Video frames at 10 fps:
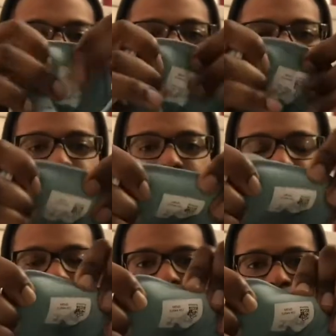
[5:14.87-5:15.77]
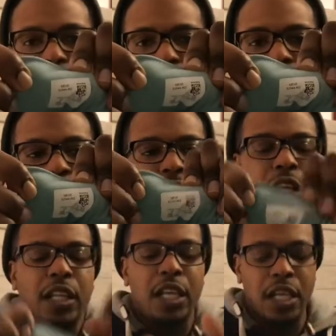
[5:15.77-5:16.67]
it's
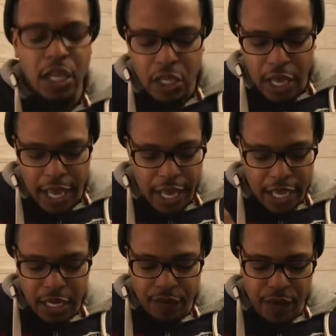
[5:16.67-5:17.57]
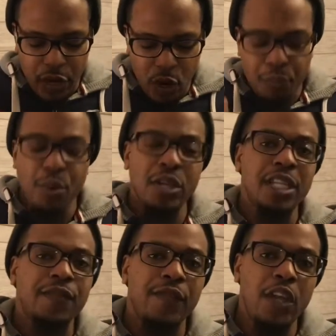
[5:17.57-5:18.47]
definitely. And if I don't put
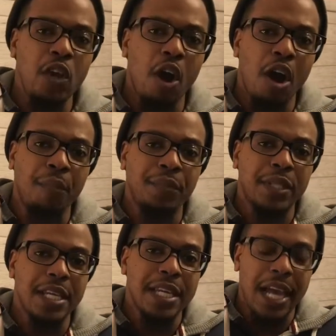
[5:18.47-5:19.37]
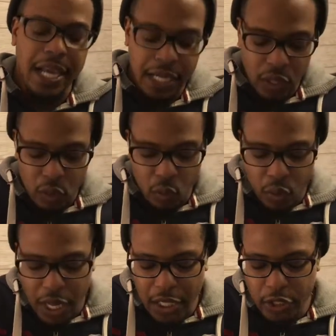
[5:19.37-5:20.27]
this video up tonight,
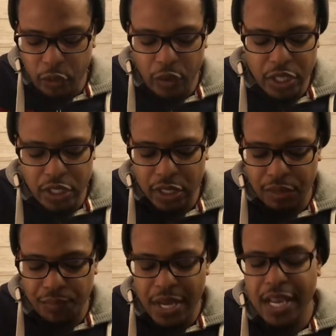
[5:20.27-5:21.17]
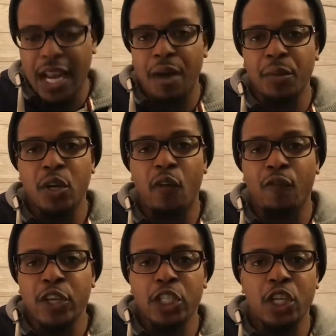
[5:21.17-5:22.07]
what I'll do is, being that I'm going to
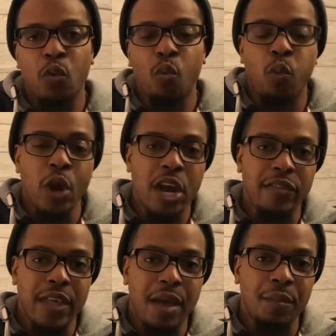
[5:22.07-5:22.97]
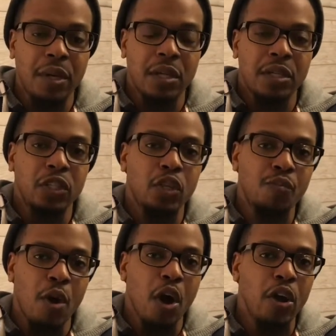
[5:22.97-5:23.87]
officially wear them
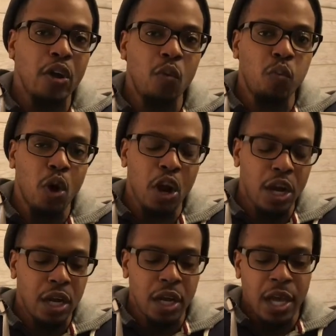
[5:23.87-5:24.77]
tomorrow to work